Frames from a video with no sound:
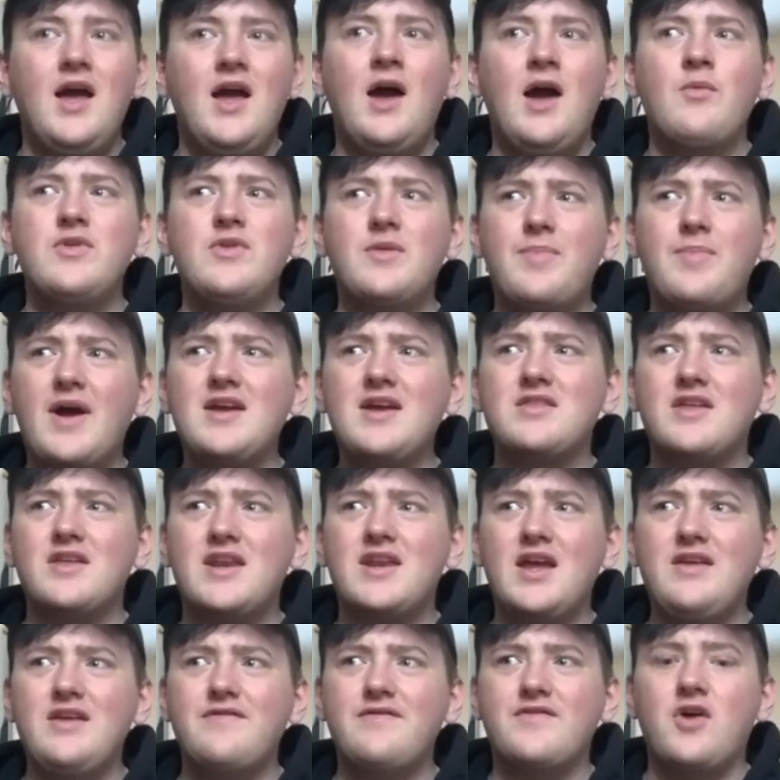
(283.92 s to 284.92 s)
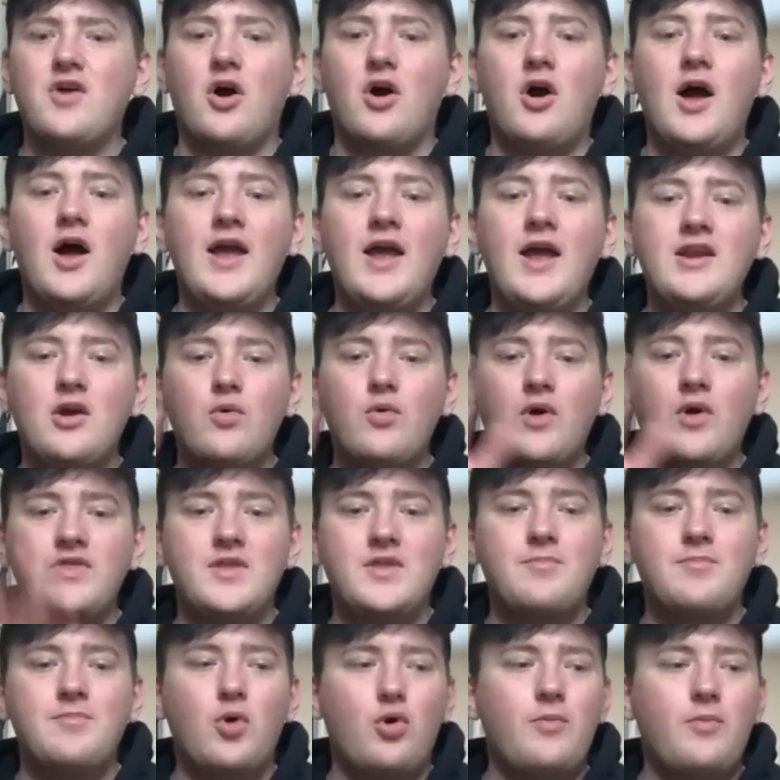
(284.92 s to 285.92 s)
with the bank that I've got, I know on the
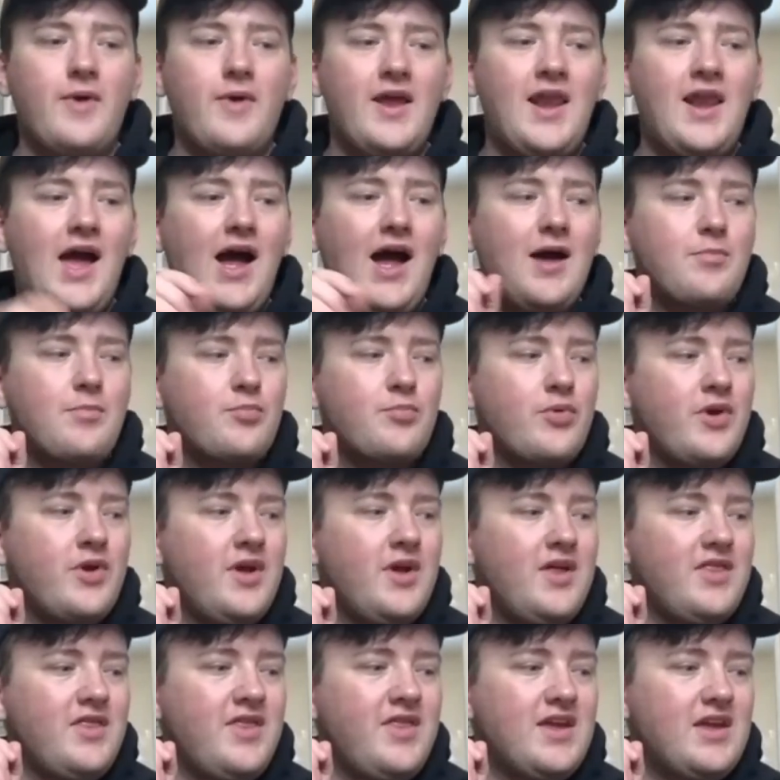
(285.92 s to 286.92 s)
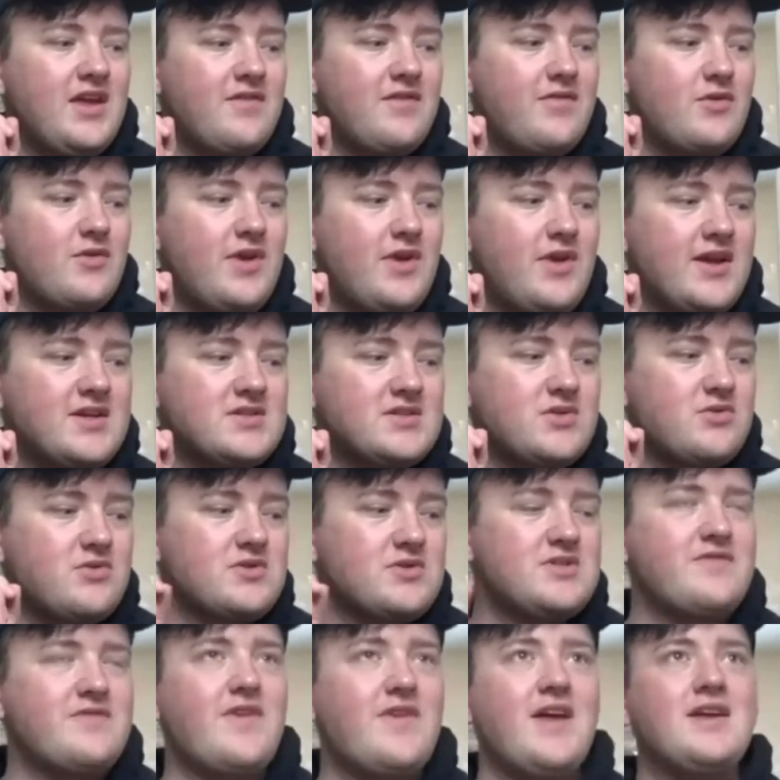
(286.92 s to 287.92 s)
mobile app, they give you like a sort
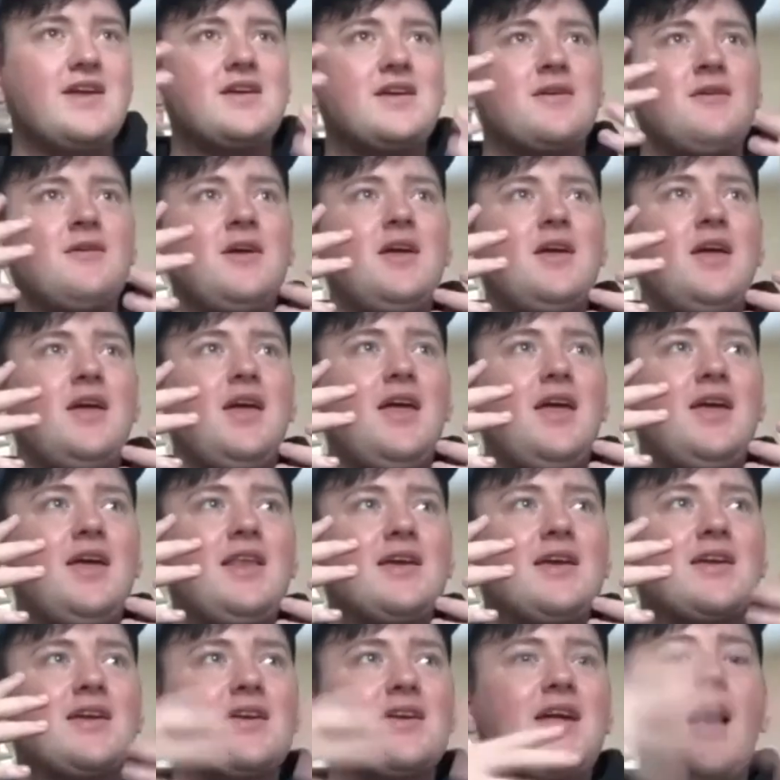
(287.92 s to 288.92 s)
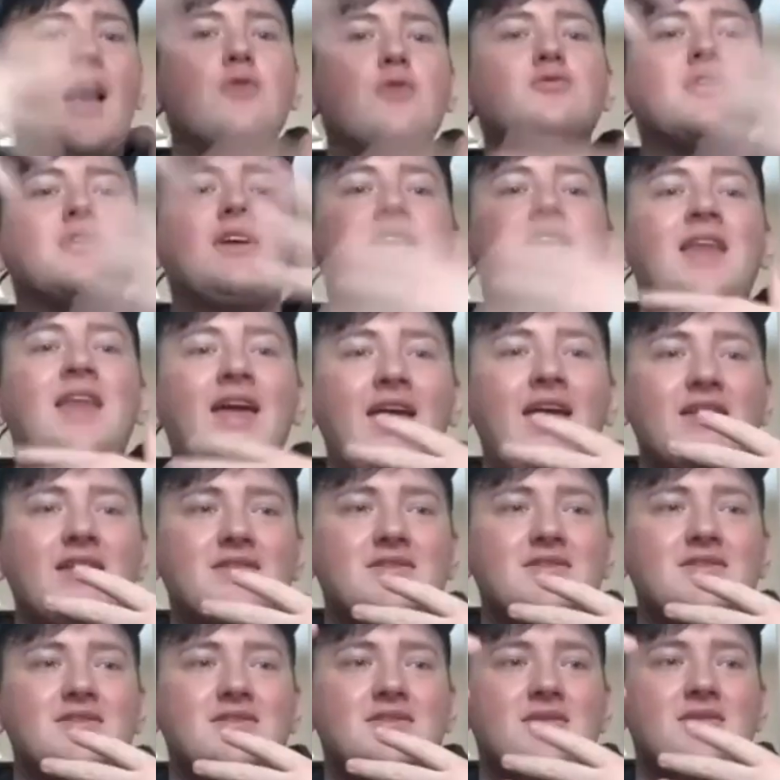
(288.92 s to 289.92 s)
of like, it like
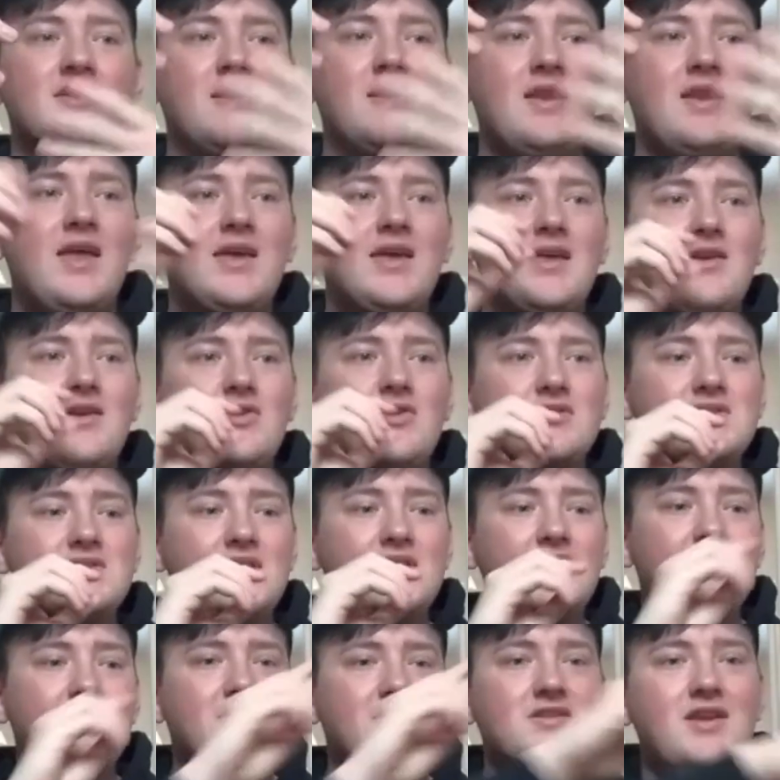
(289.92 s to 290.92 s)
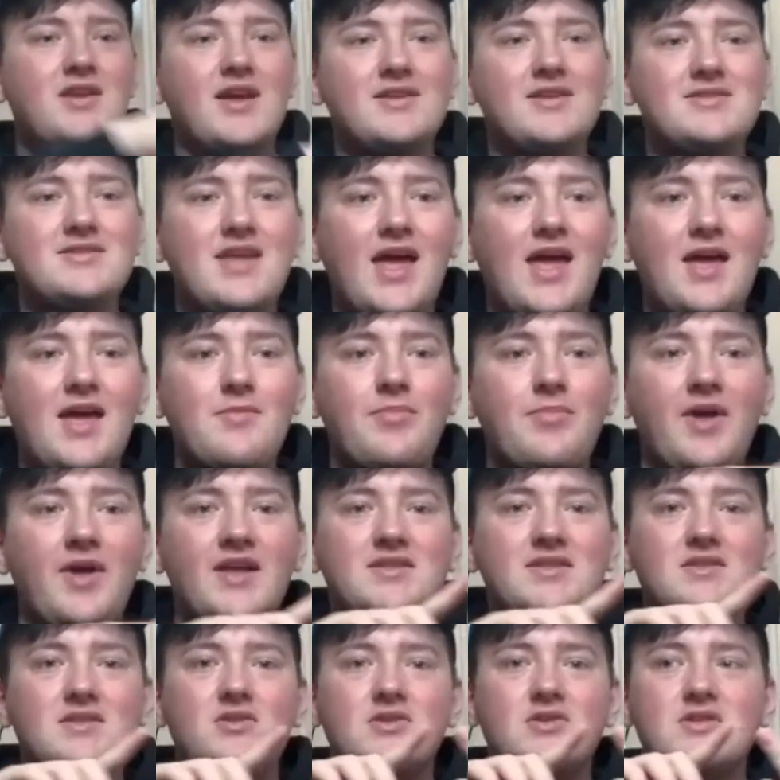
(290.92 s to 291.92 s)
calculates, like it looks like the direct
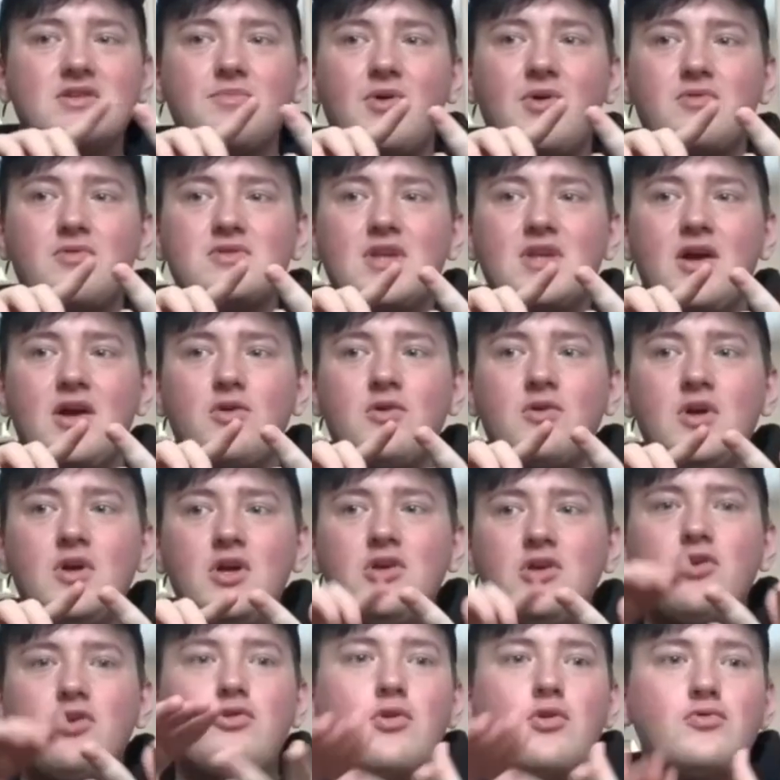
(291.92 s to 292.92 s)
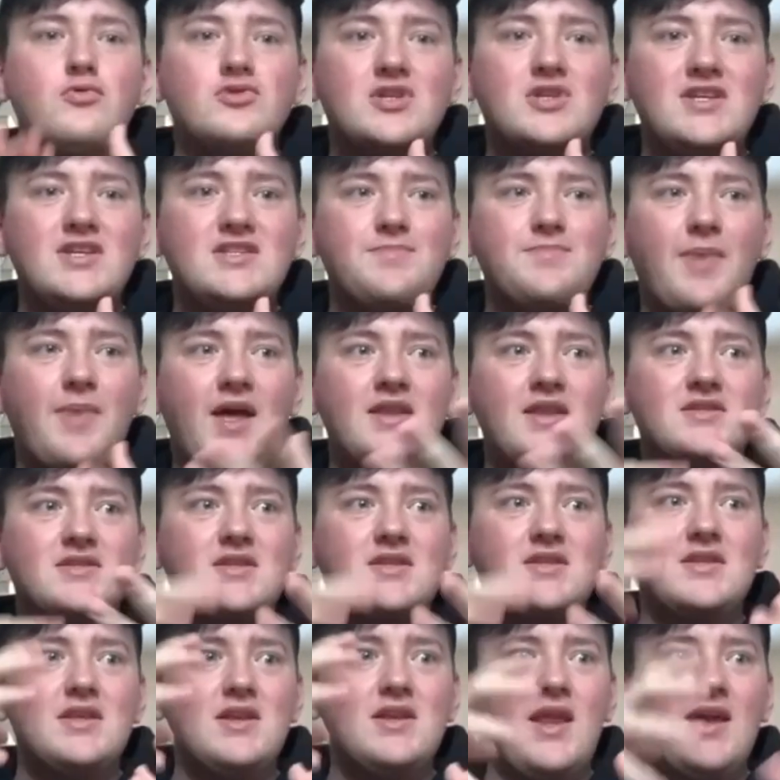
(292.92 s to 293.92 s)
debit, it looks about how you usually spend,
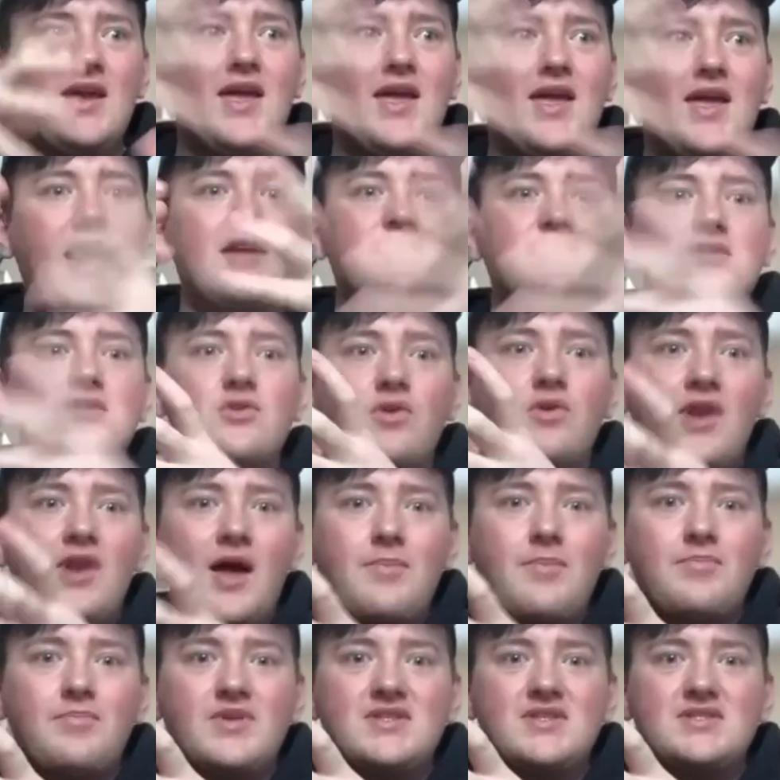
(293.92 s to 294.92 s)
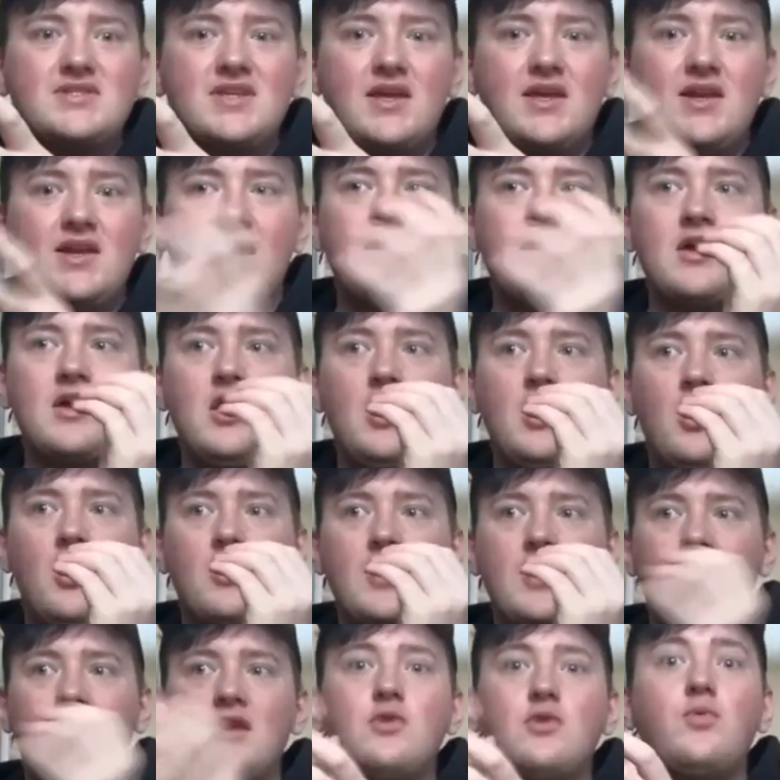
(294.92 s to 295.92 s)
and it'll like add it all up and say like,
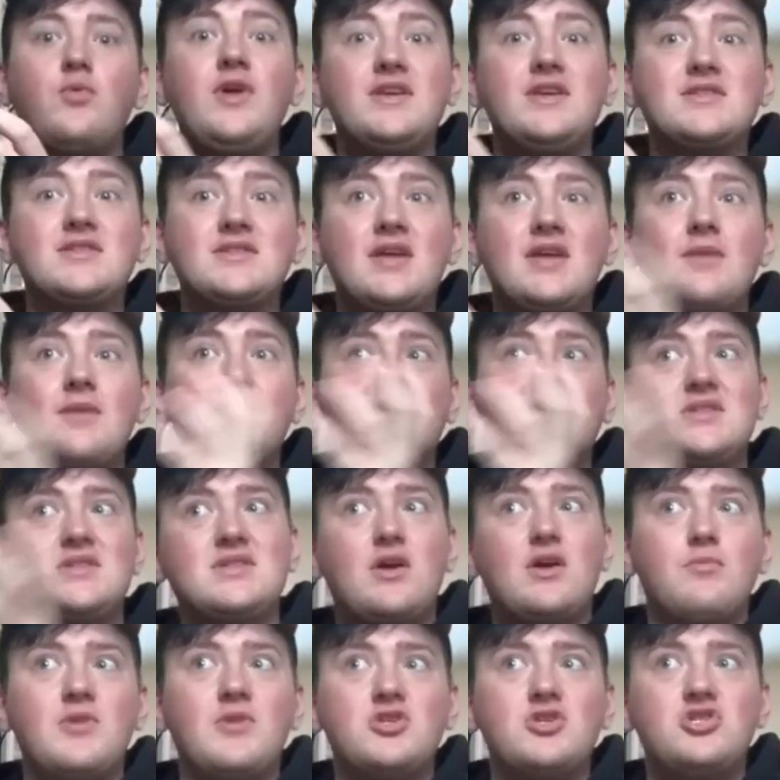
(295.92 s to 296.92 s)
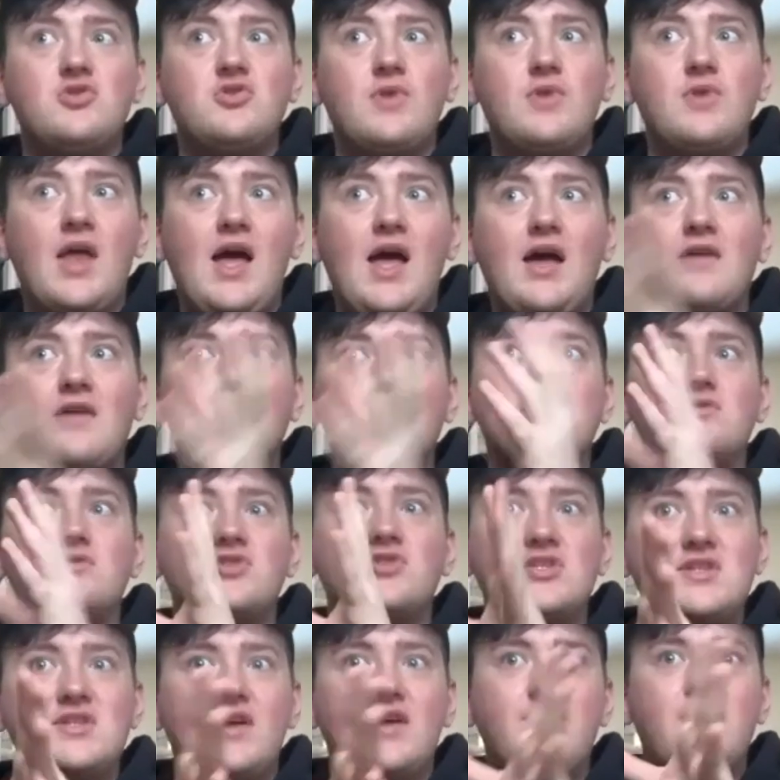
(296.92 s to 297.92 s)
okay, in a week's time, this is how much you'll have, so
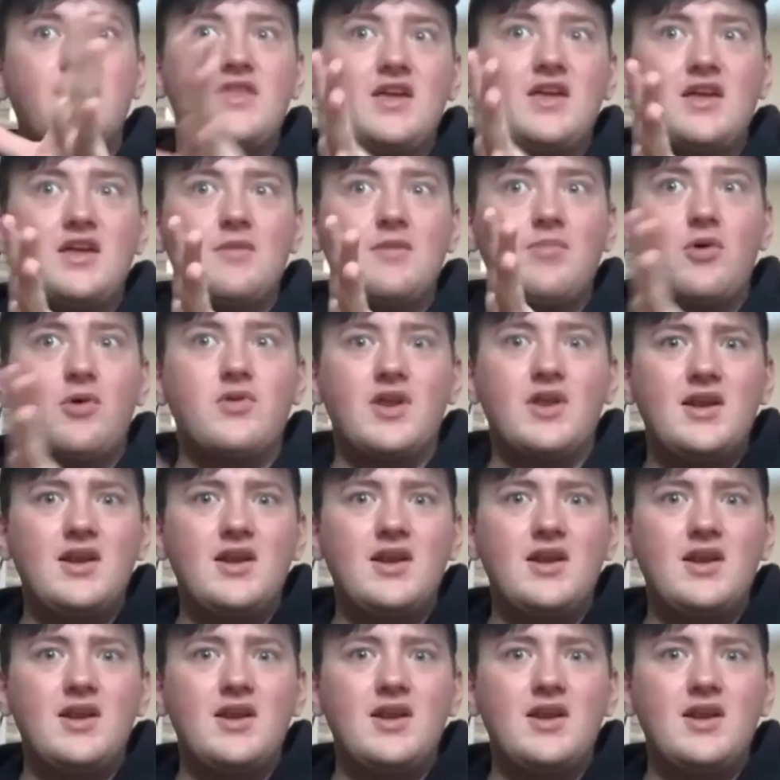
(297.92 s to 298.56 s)
just have a think about it.